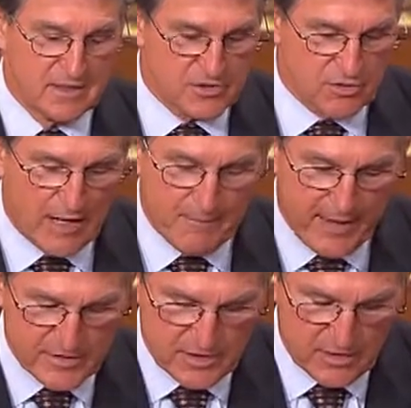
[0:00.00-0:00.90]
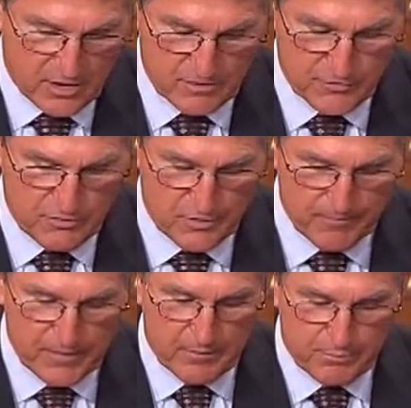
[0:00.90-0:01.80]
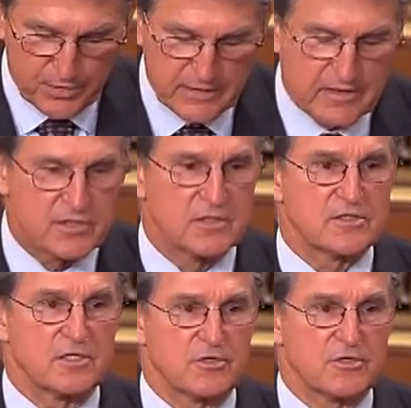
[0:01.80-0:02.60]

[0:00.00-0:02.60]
So I'm asking all of you, please consider